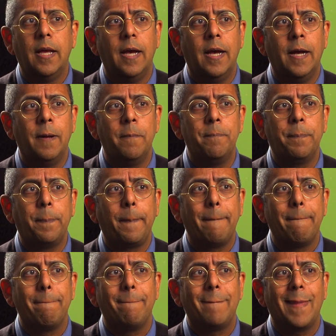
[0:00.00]
um,
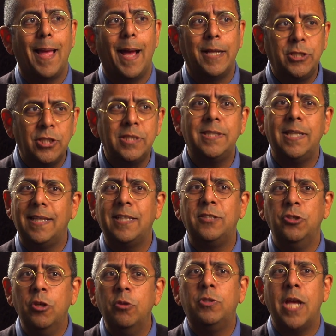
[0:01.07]
I just think there's
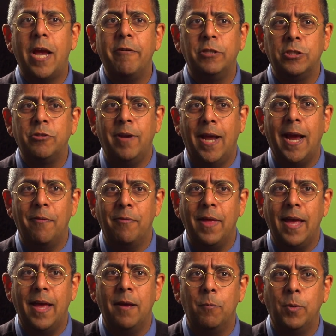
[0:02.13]
new territory out there,